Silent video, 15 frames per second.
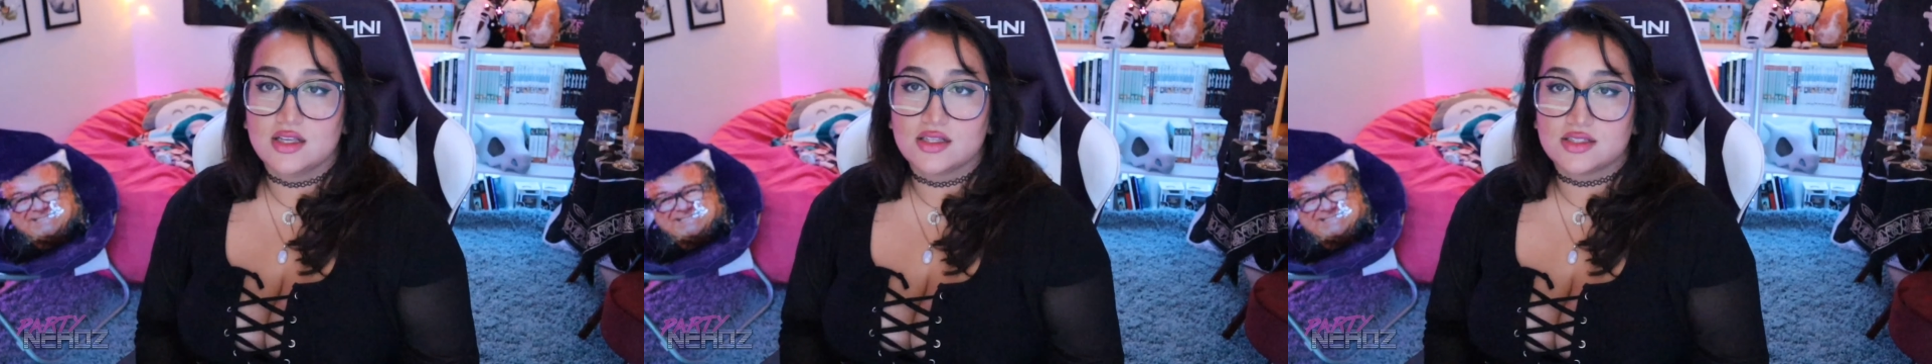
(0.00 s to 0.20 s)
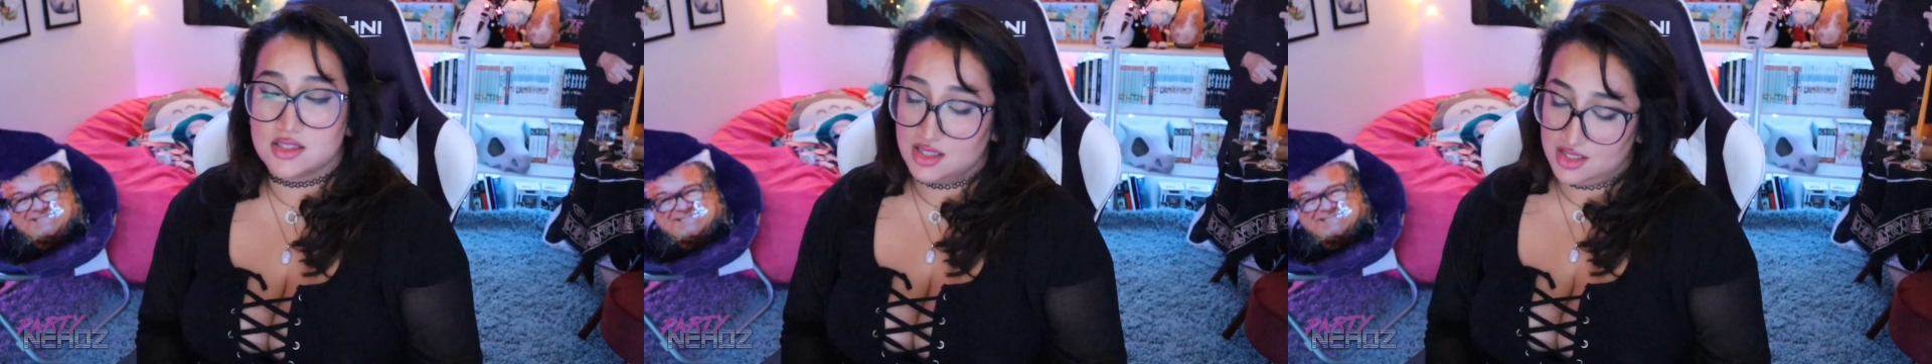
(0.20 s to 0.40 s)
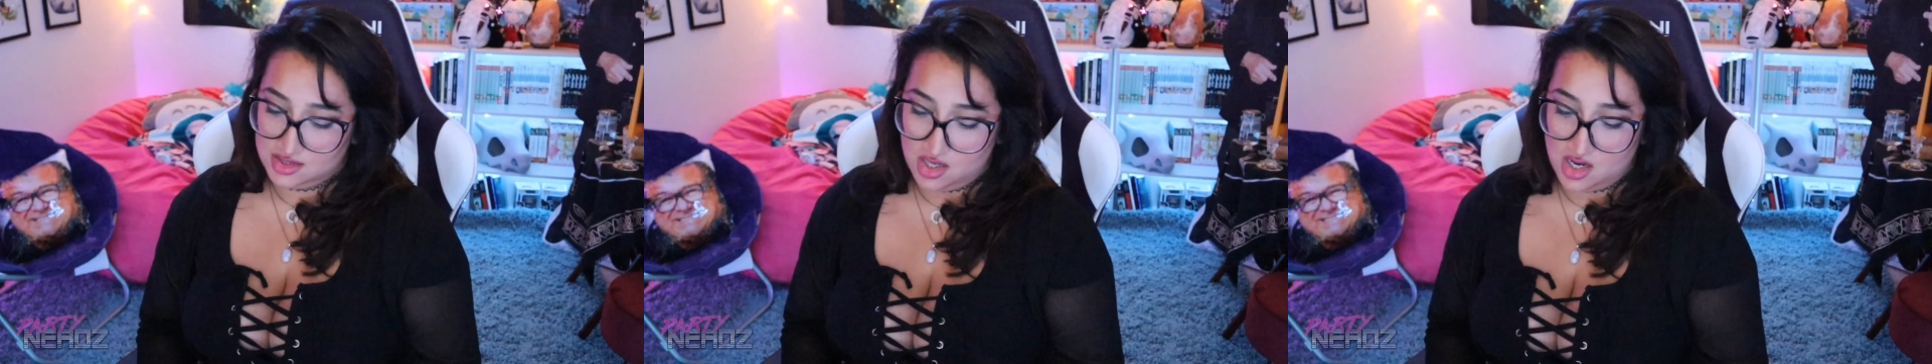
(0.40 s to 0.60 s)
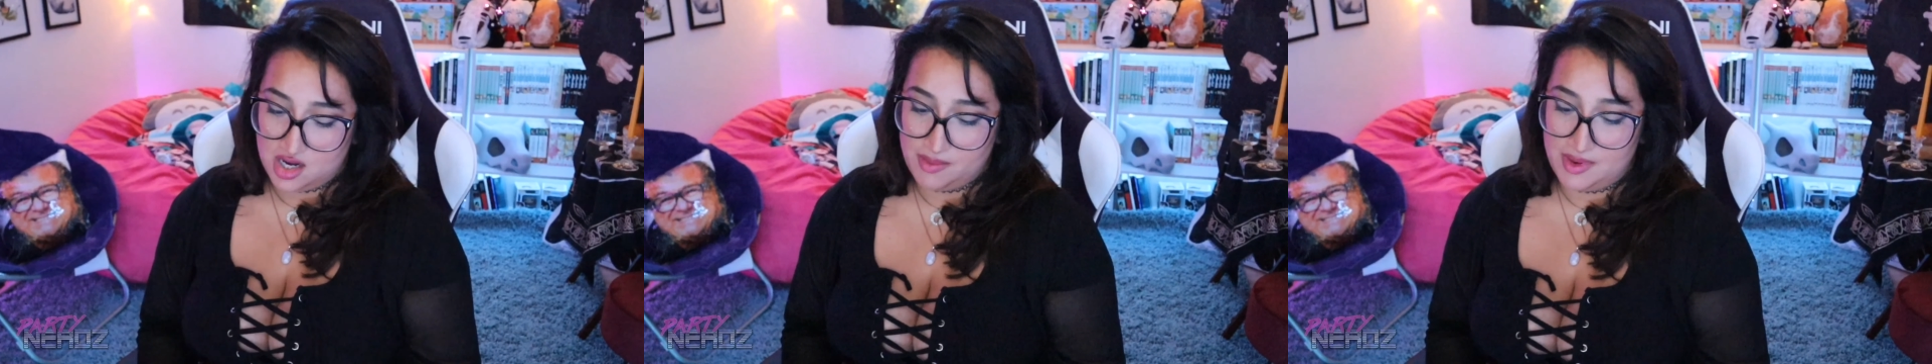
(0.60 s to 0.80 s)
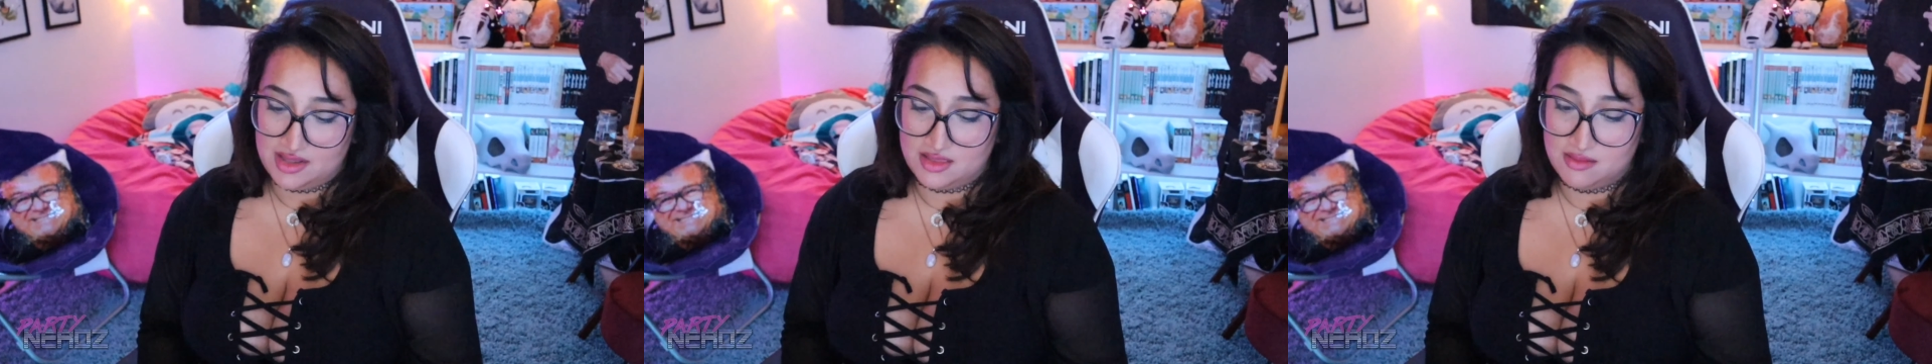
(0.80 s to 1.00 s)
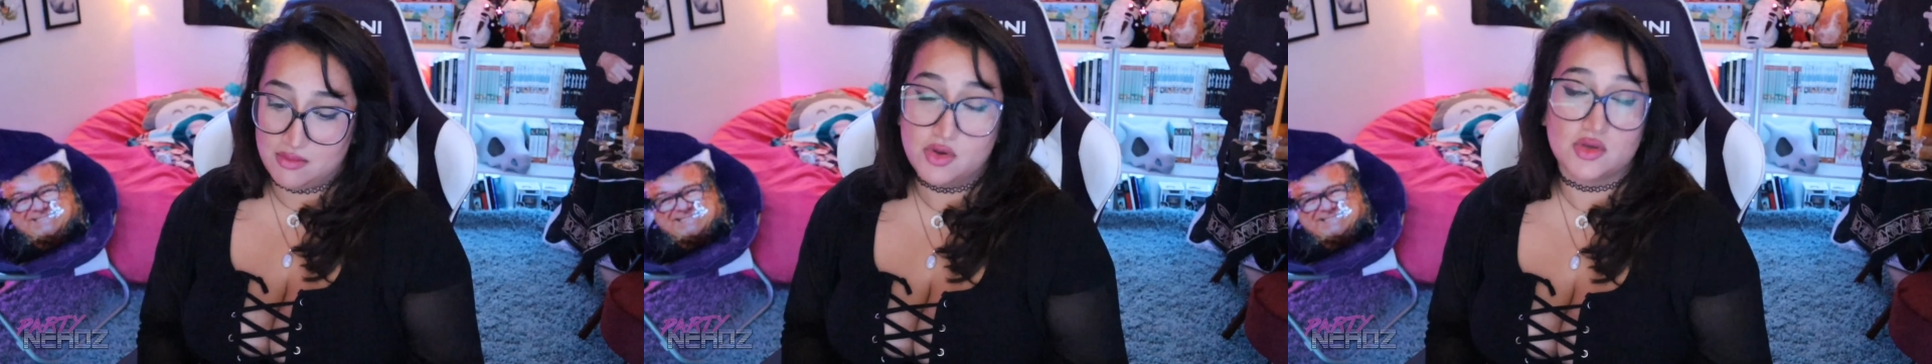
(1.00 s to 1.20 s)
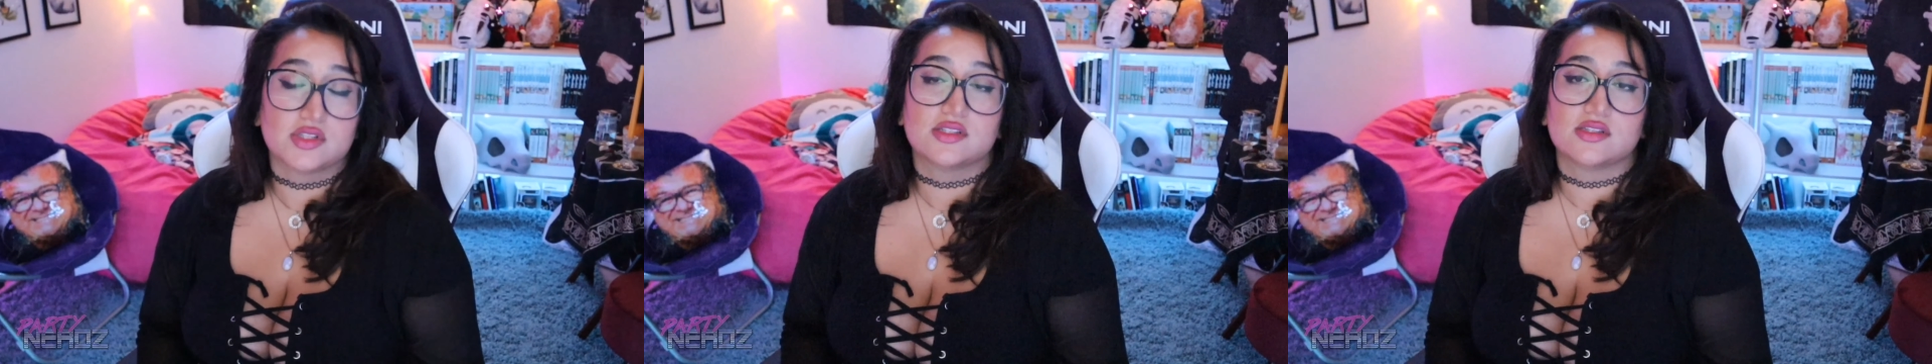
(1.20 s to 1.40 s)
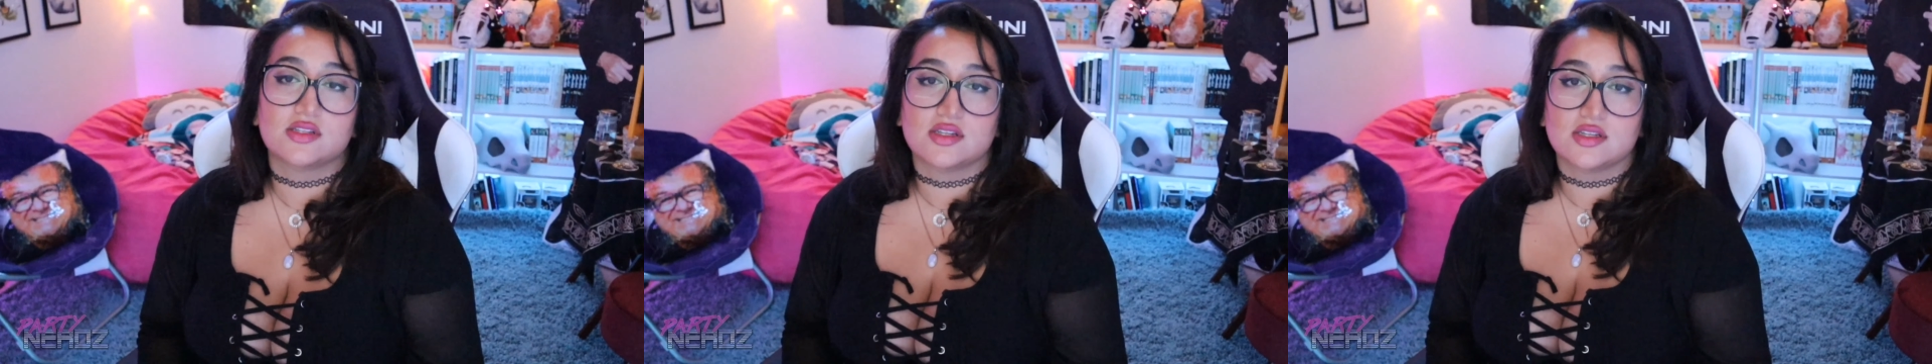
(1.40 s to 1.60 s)
So let's talk about the
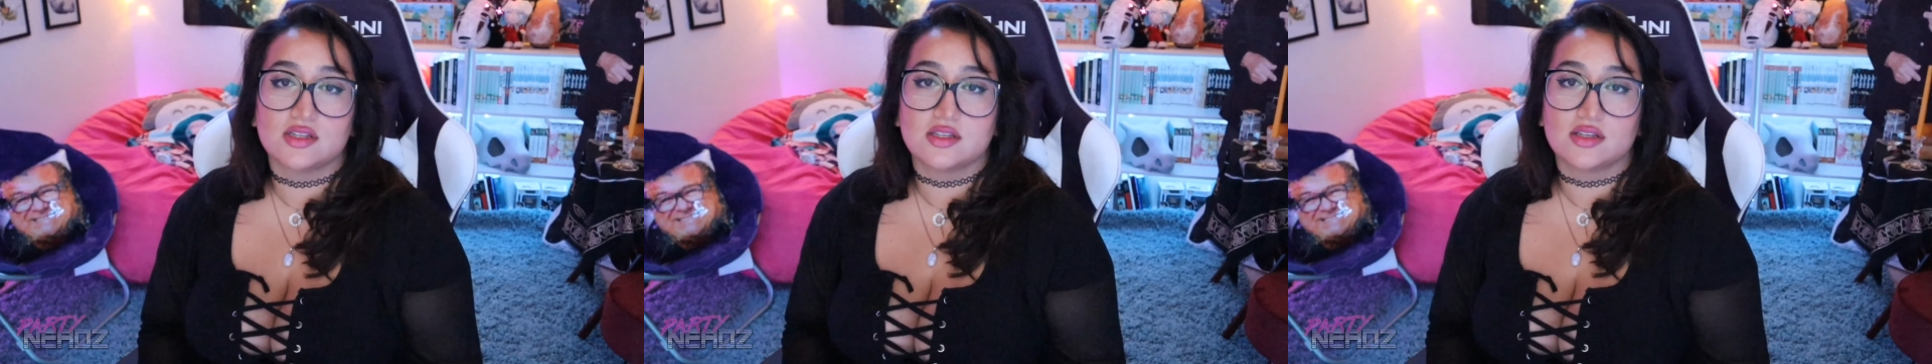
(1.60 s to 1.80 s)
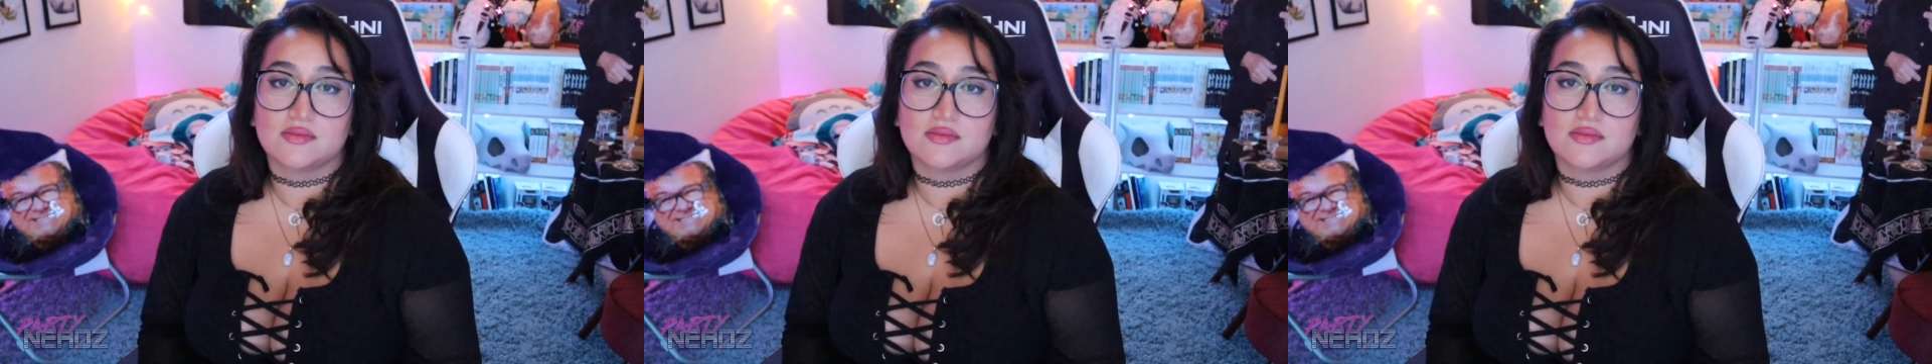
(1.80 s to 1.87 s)
most